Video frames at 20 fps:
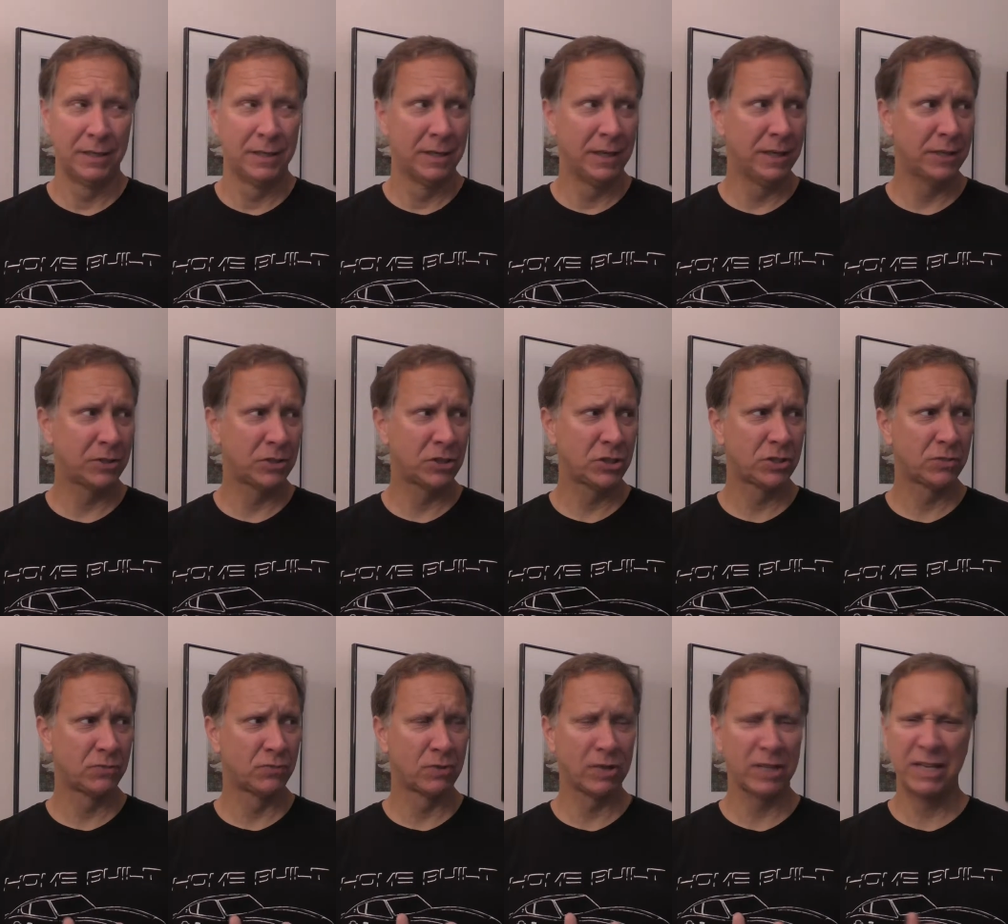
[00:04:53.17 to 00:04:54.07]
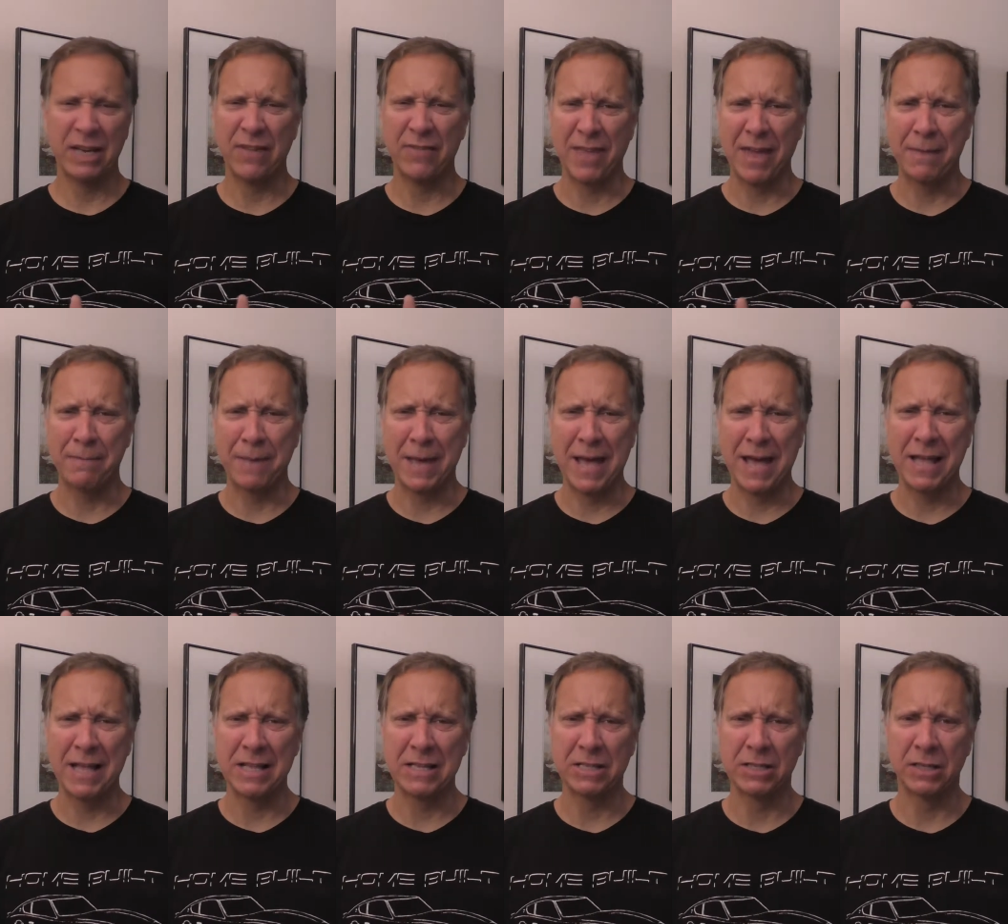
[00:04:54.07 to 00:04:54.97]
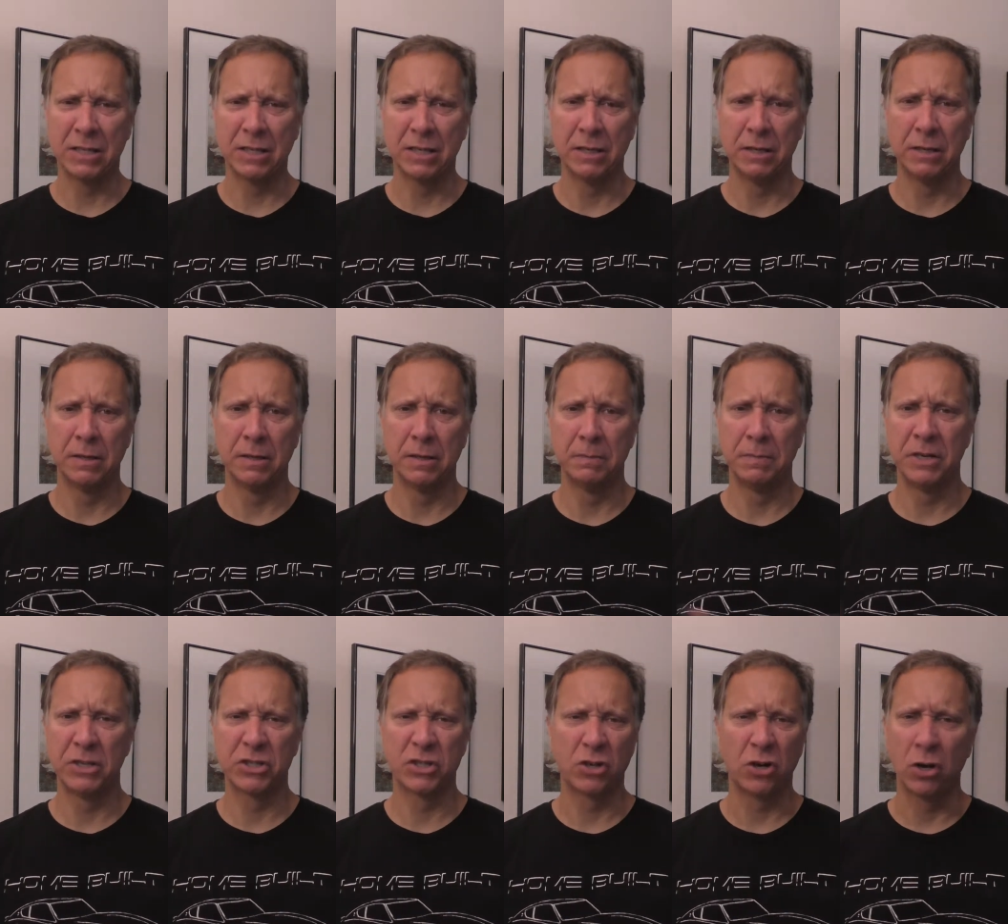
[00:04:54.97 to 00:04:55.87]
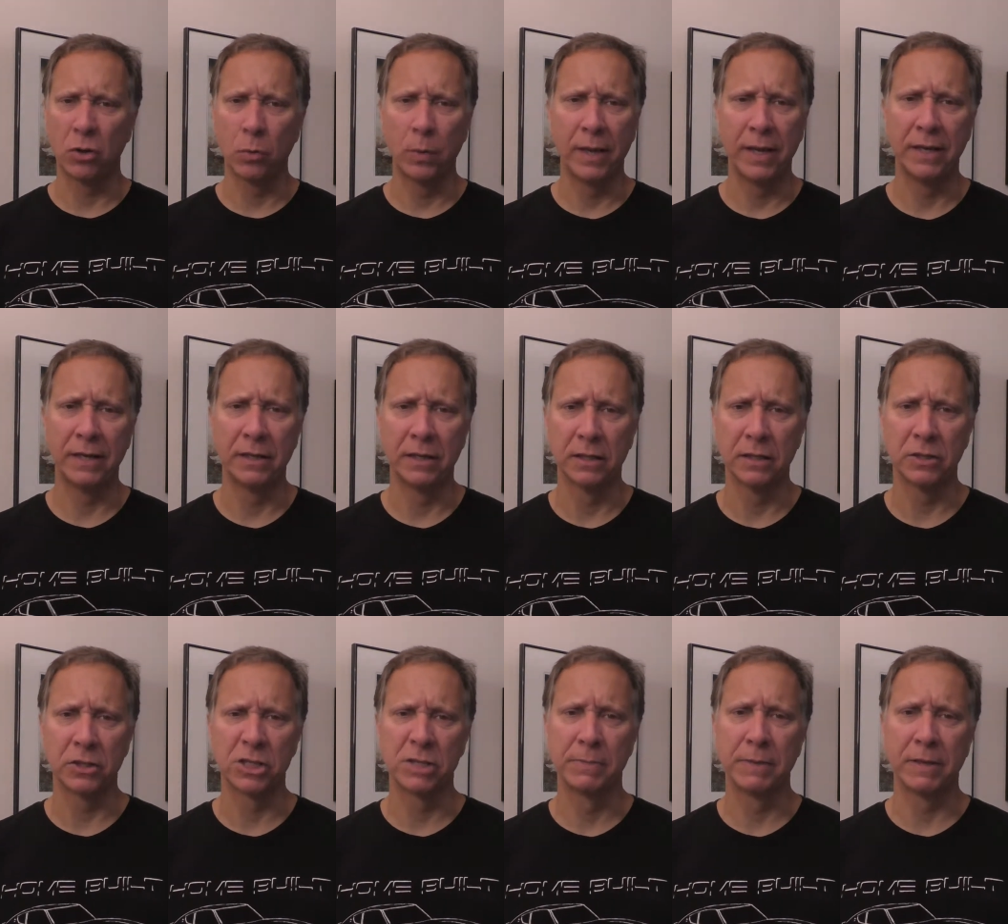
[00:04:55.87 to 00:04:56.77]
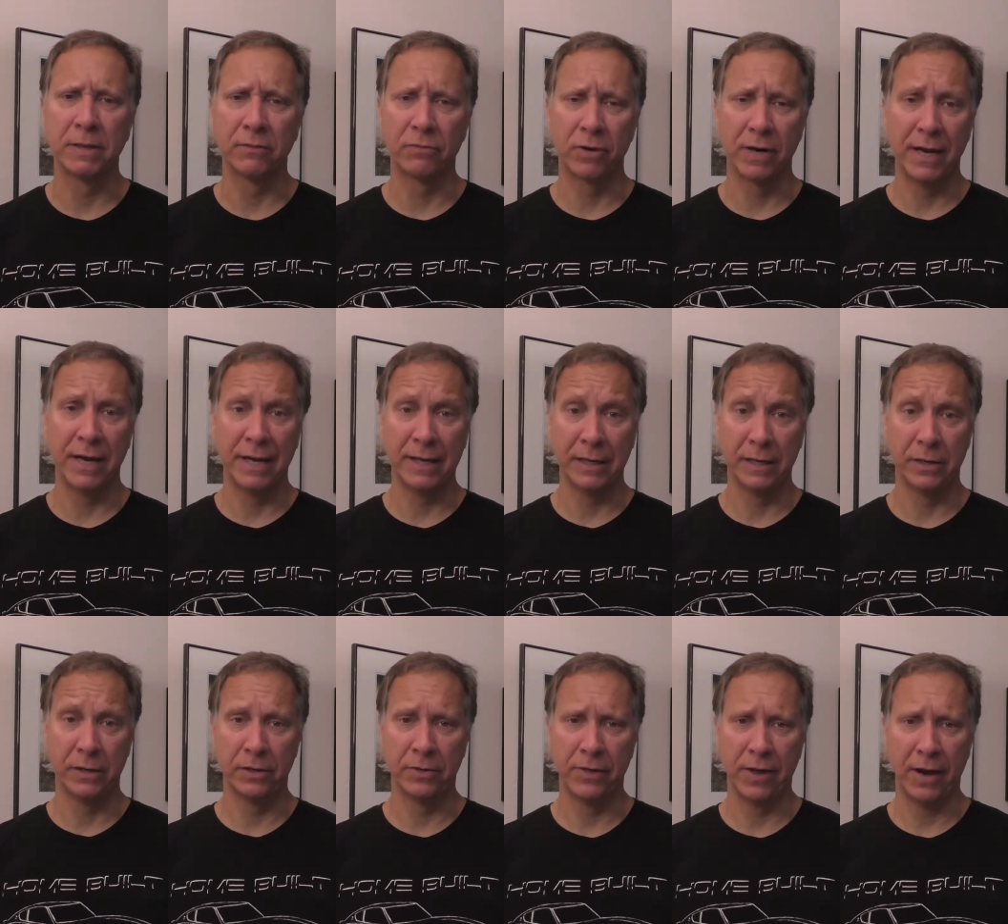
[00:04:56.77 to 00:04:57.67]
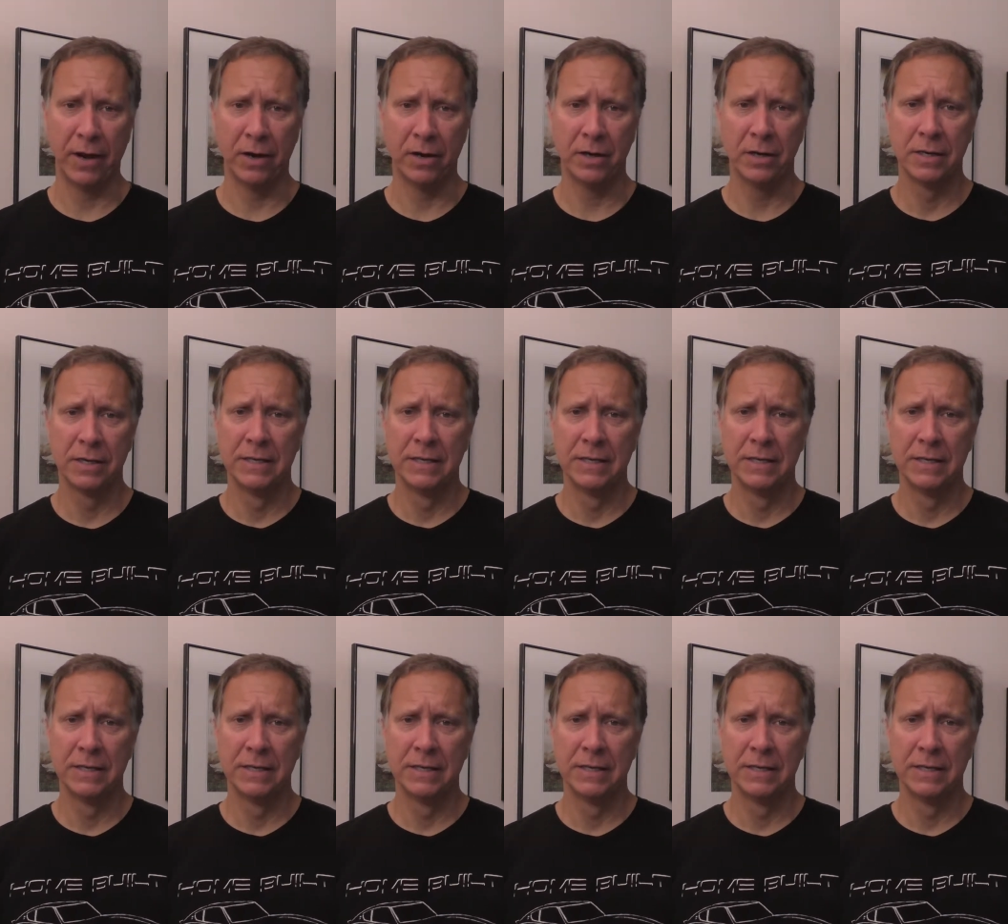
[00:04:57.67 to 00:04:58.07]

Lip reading: It's really not that bad. It's a bit of strong wind, a little spittle of rain here and there.